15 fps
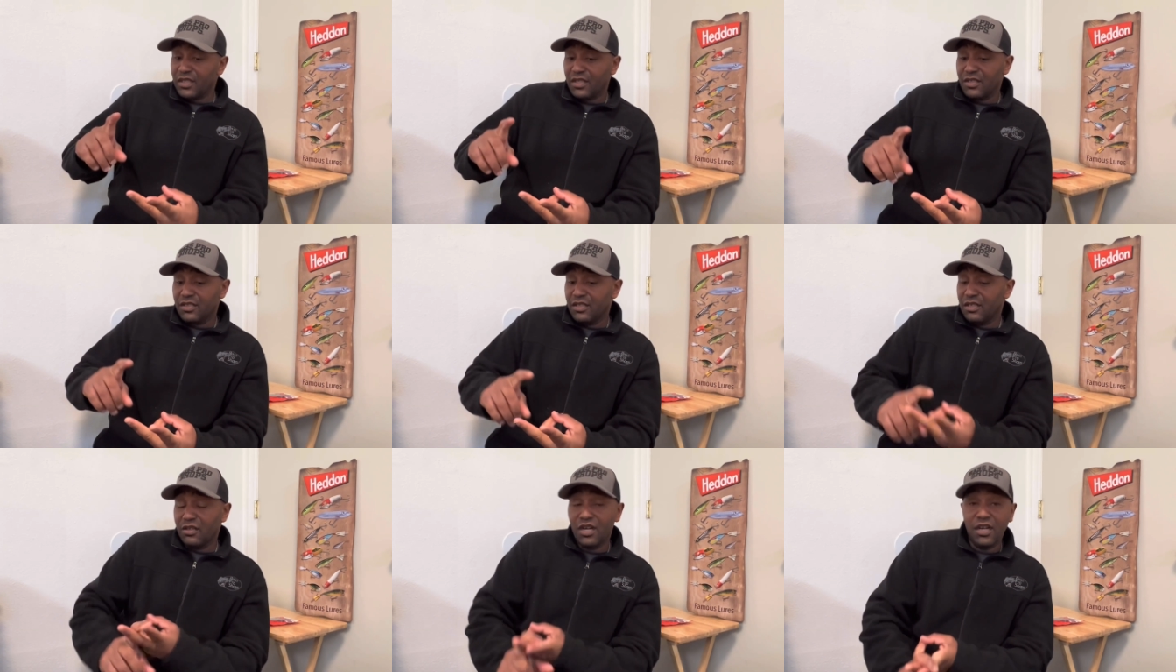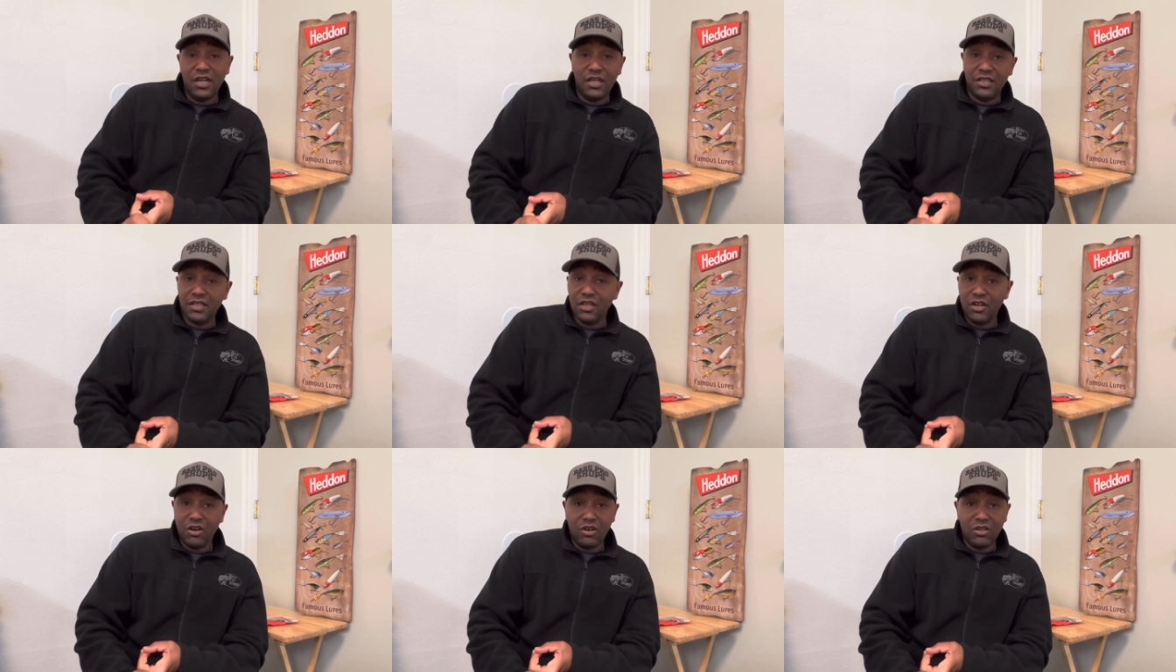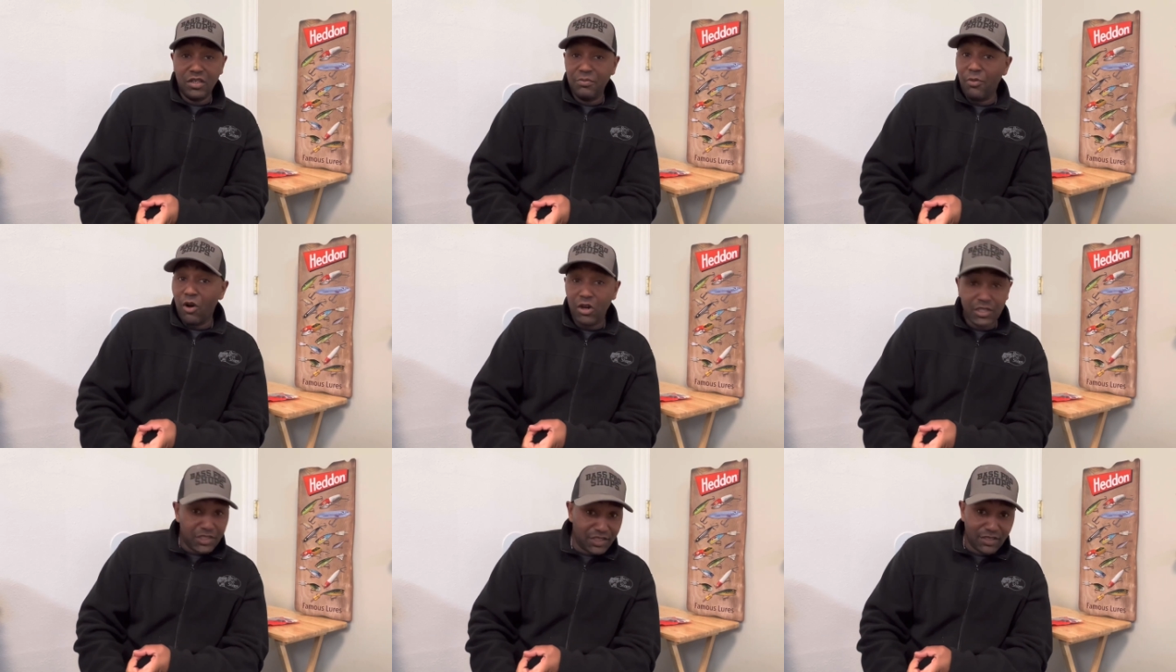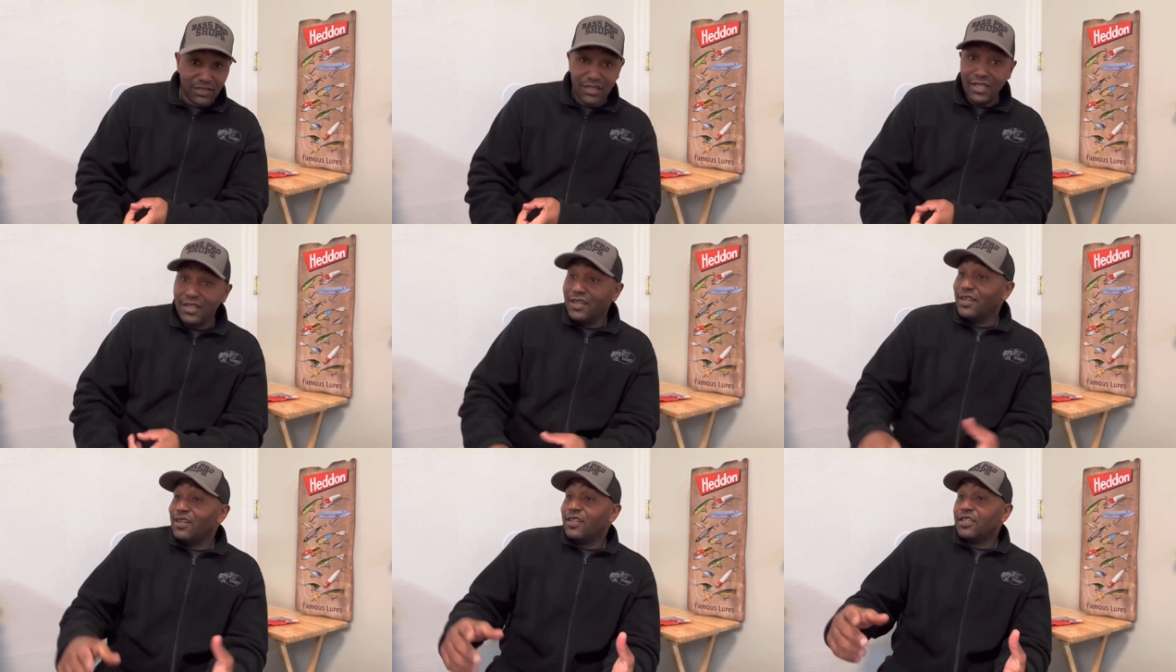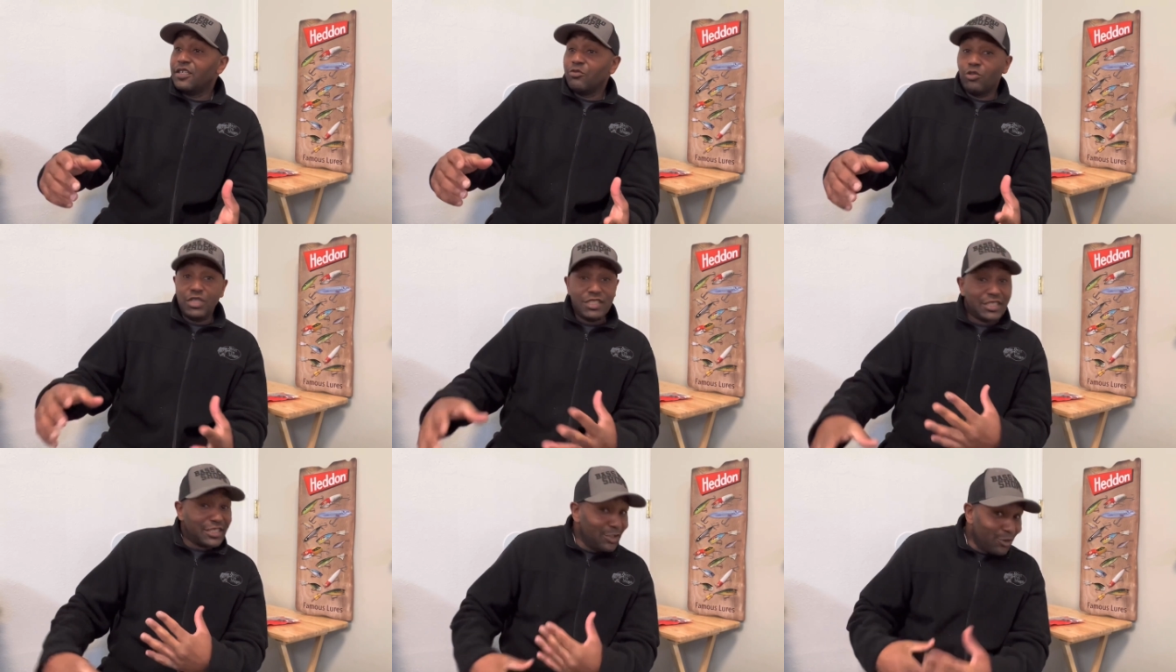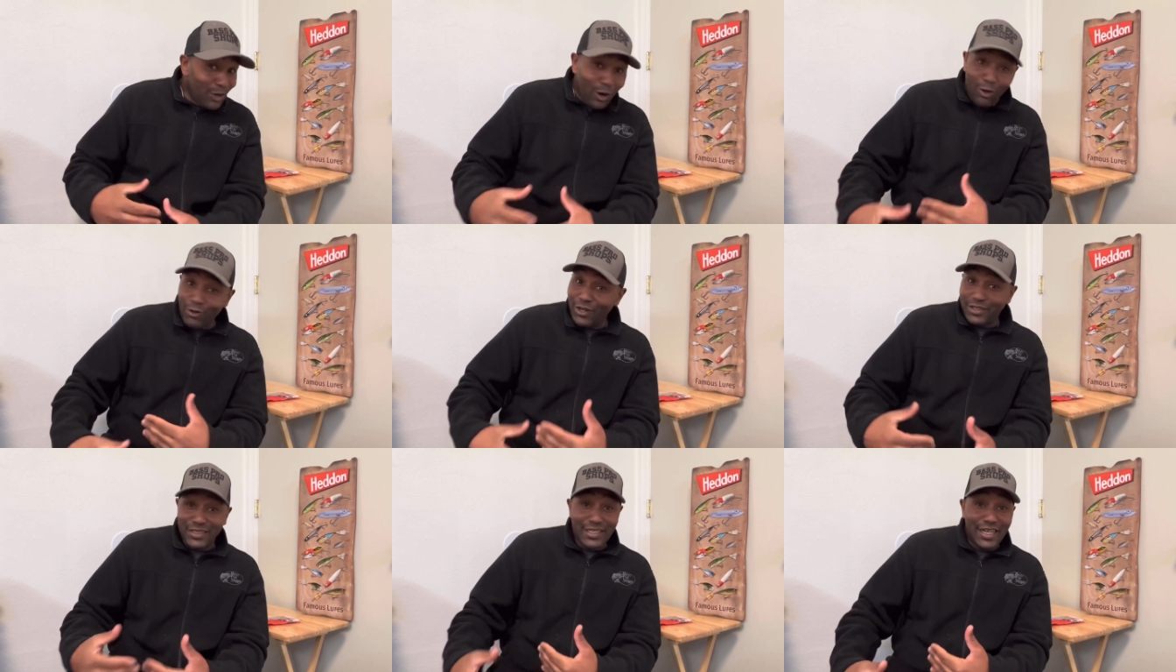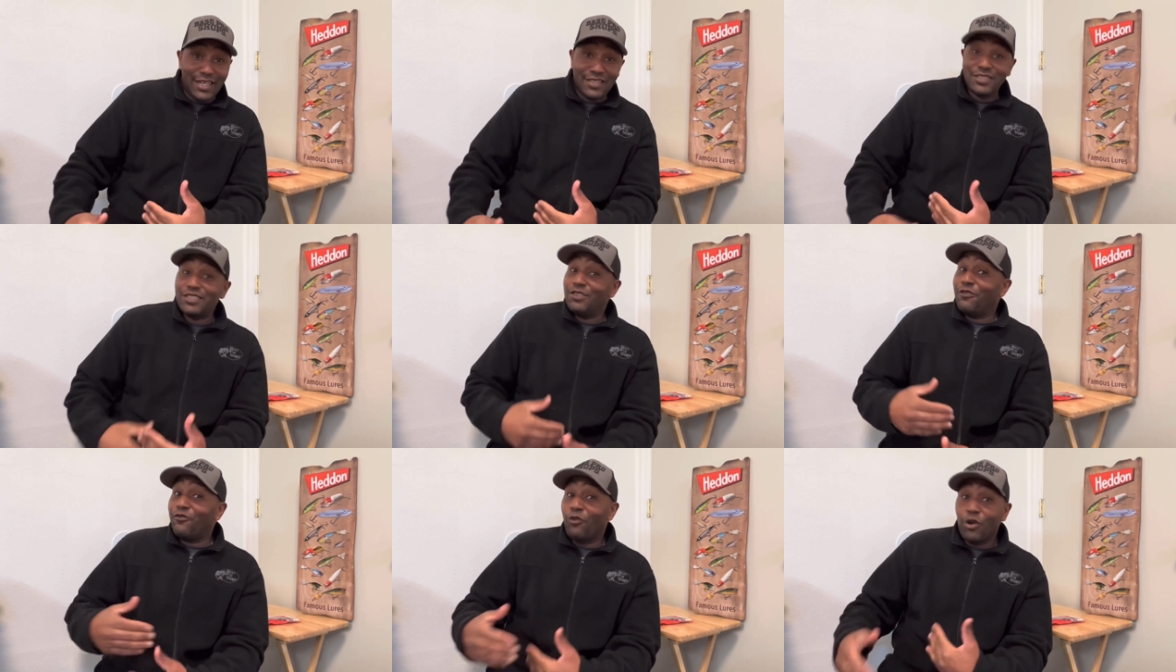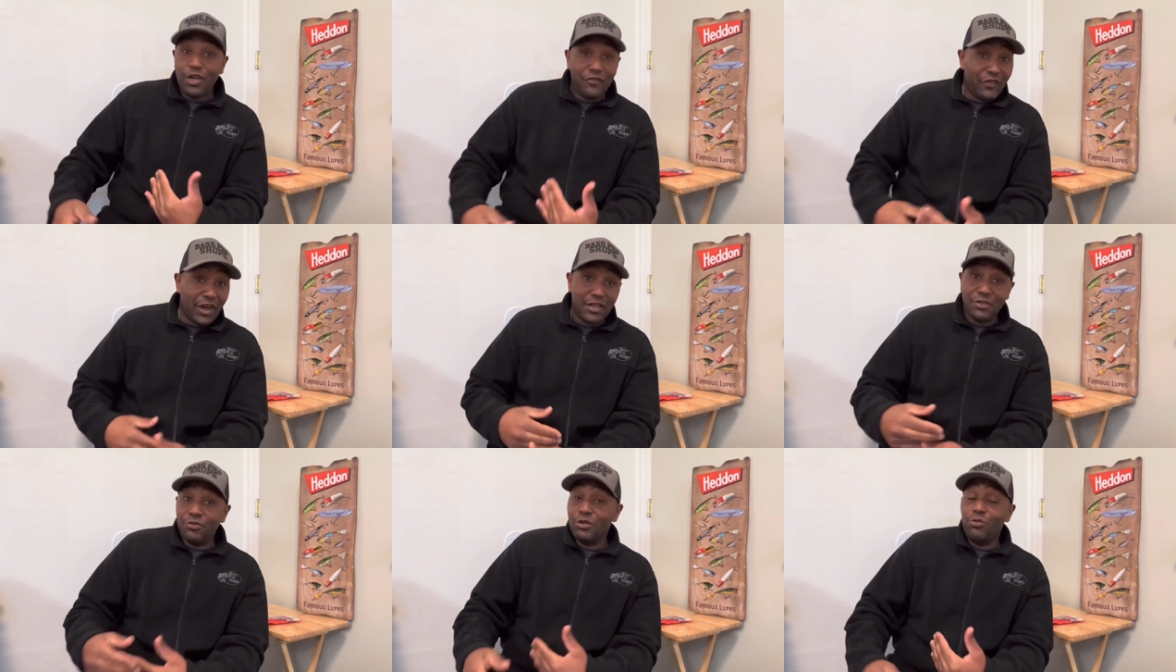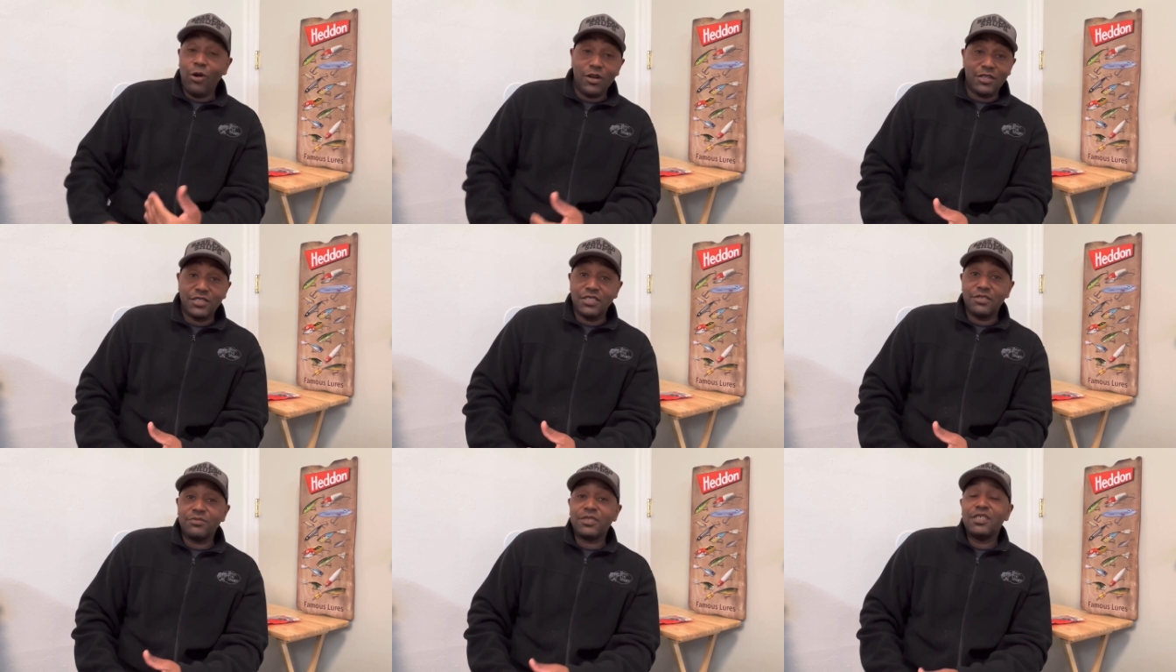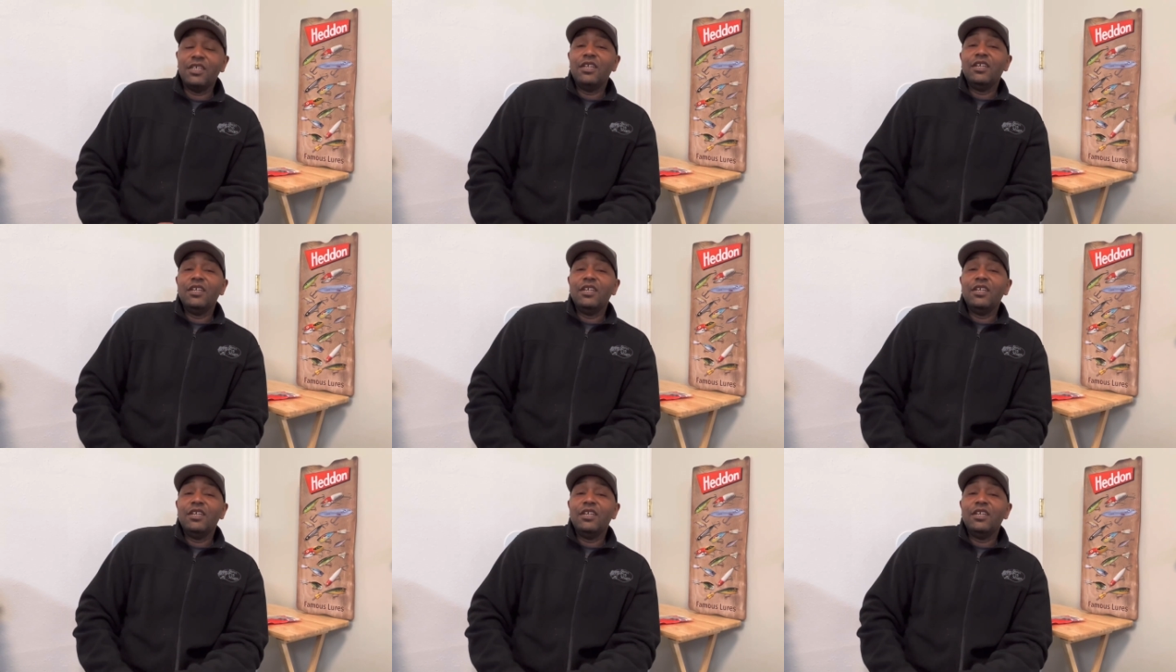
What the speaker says: your early Marches, when it's still cold outside, still 45-degree water temps.